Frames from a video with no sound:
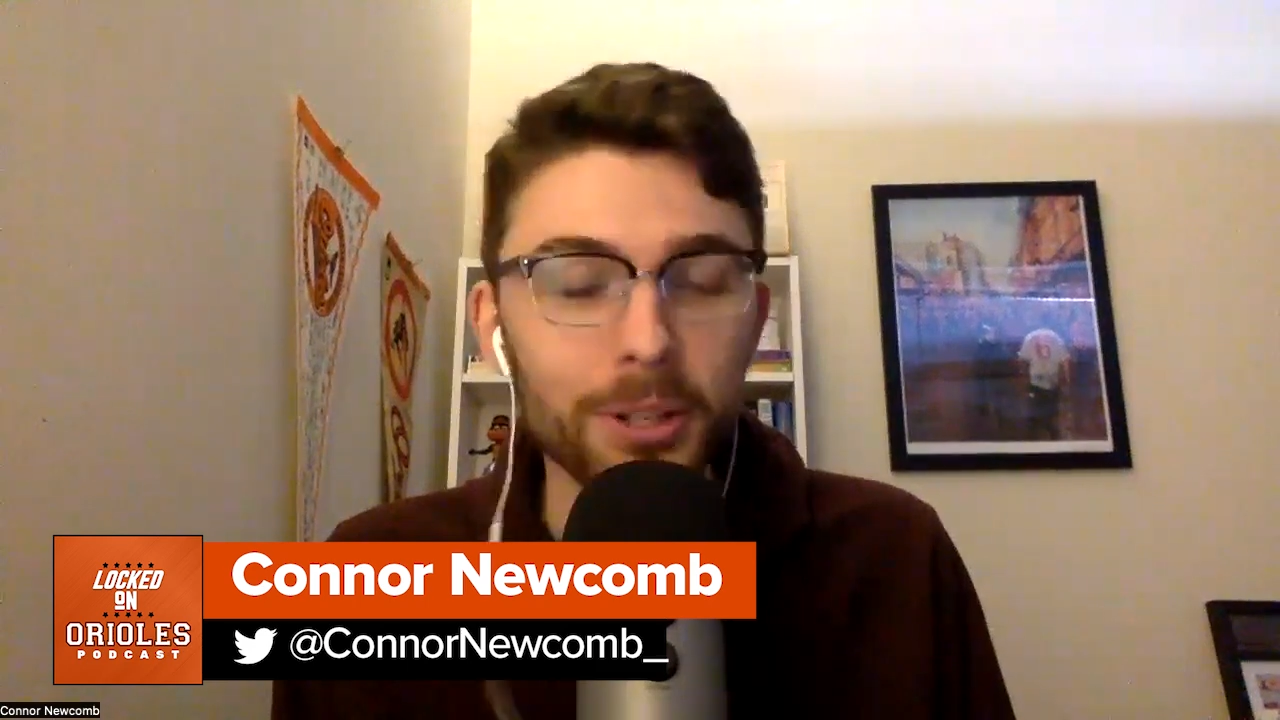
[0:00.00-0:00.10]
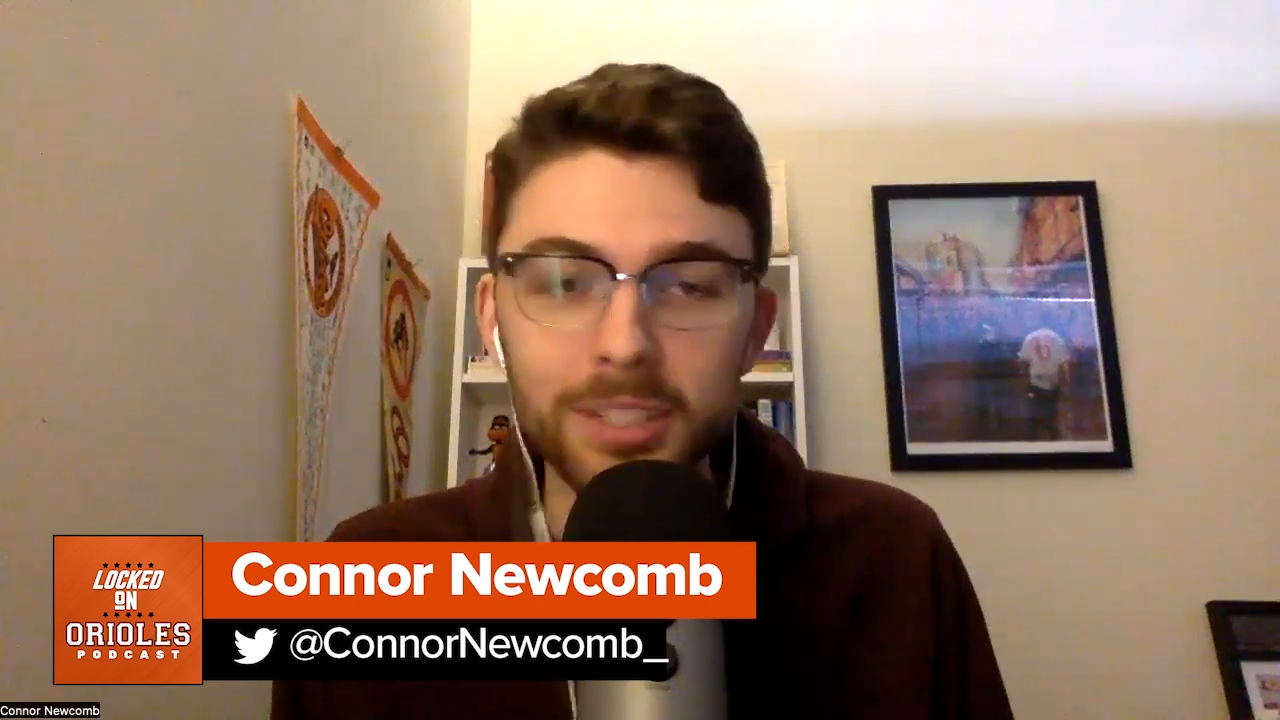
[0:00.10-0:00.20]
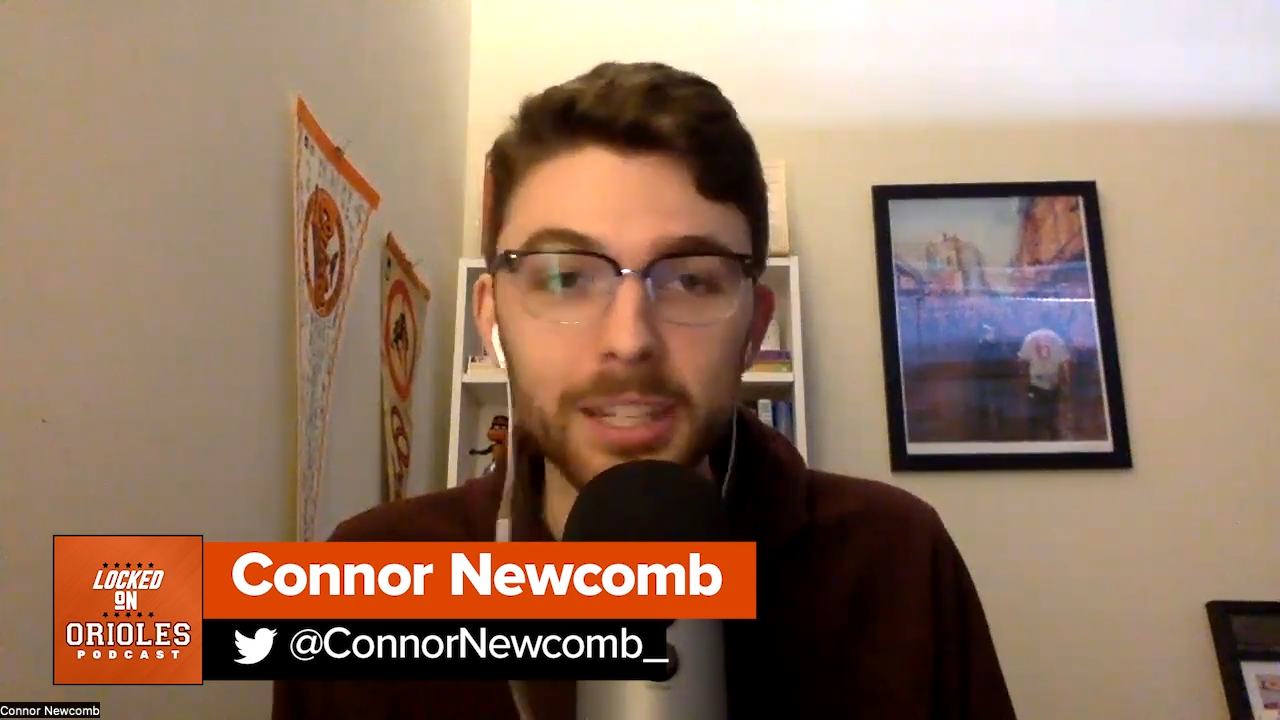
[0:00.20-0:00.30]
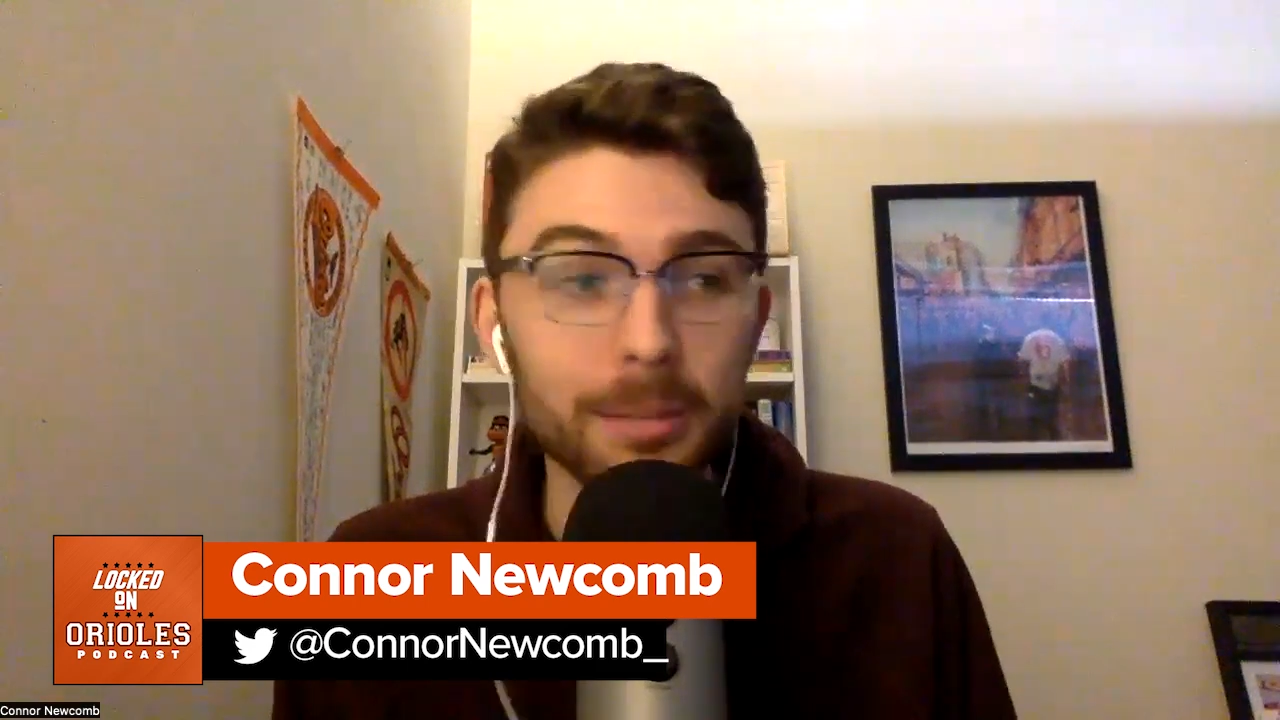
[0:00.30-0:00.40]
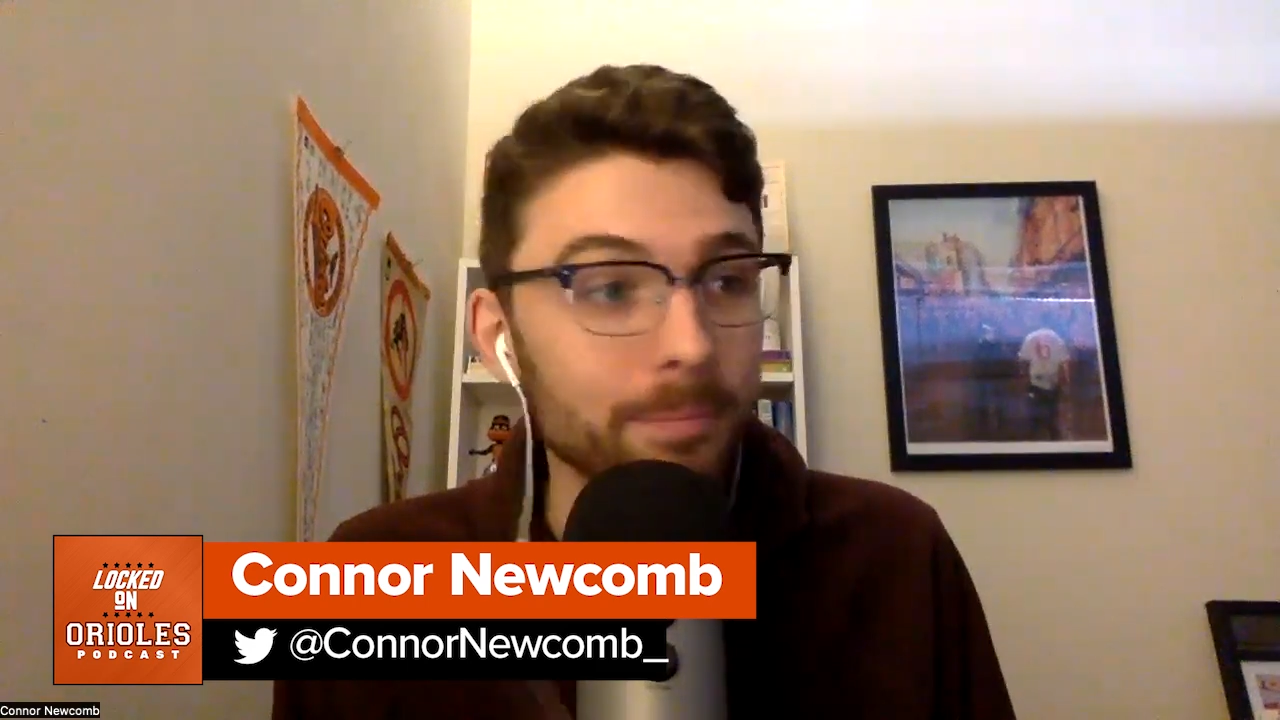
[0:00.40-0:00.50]

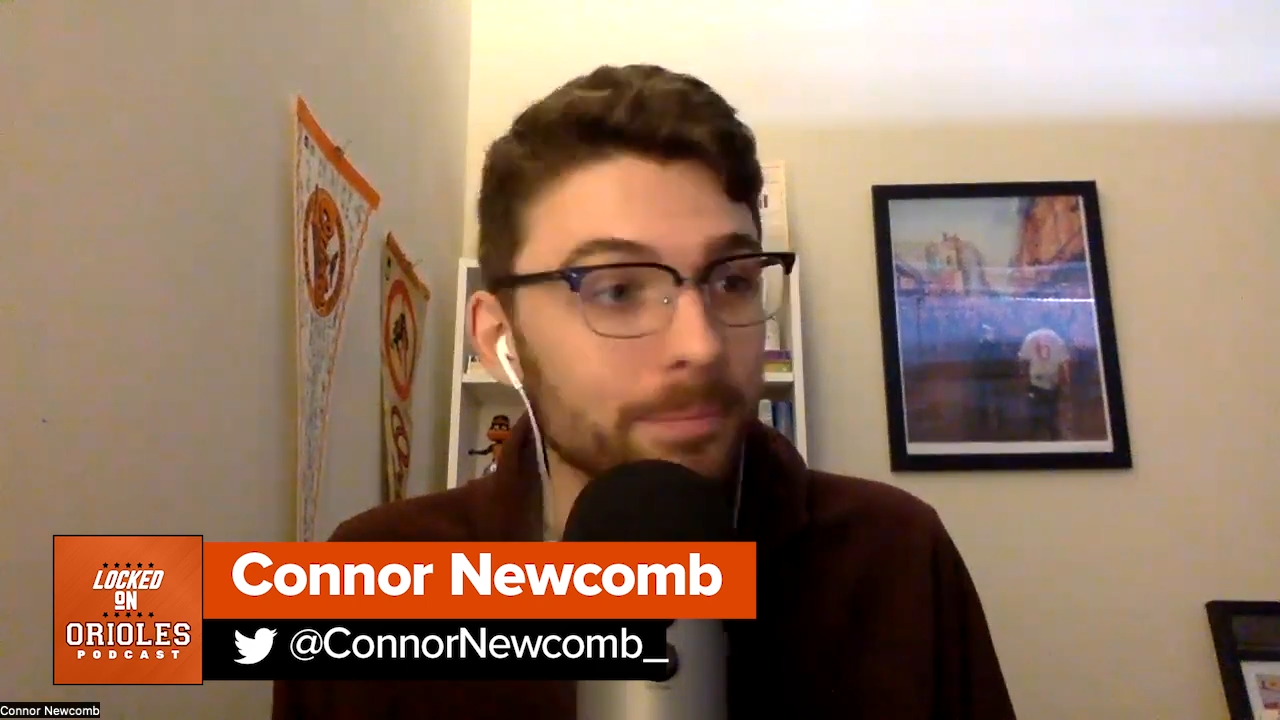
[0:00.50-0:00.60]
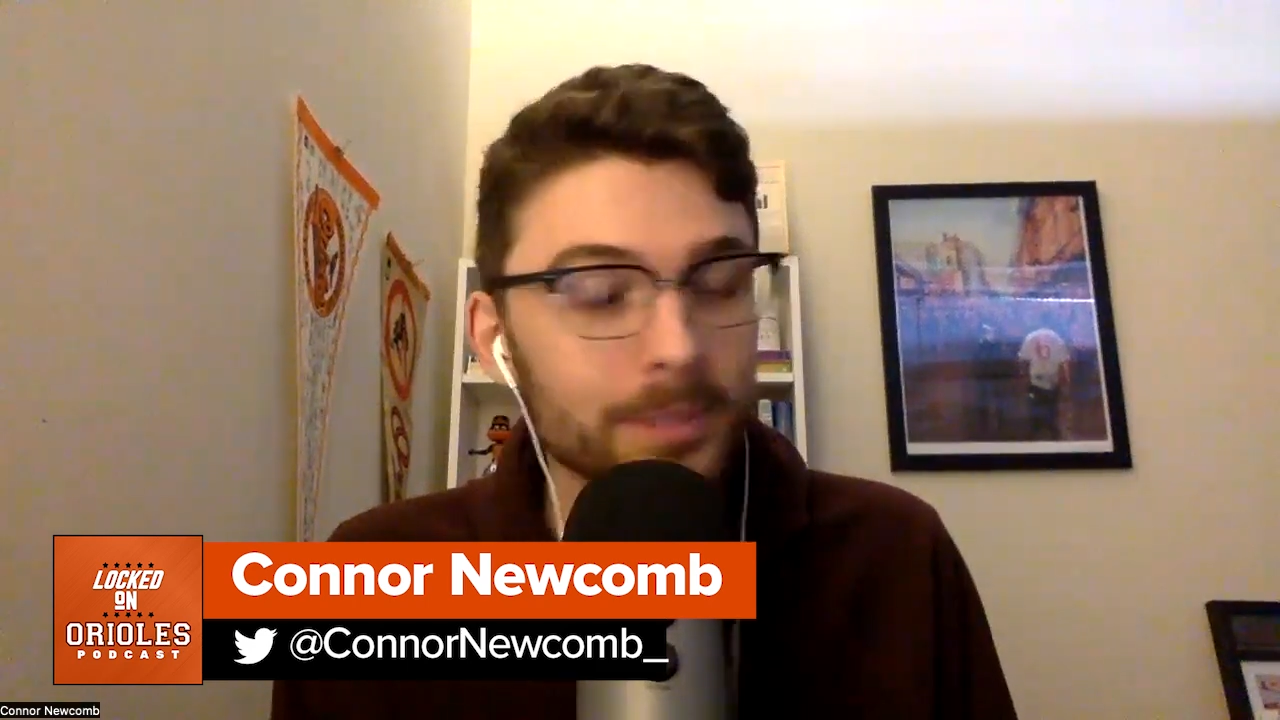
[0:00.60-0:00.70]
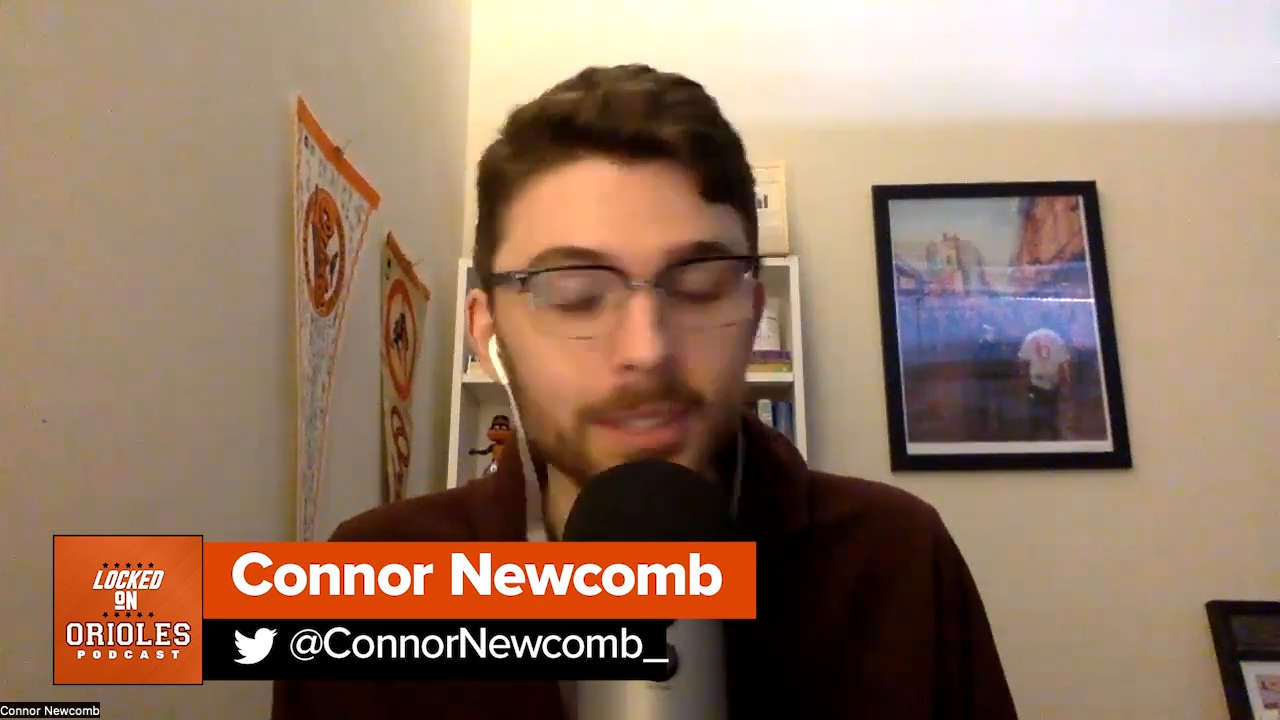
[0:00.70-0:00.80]
team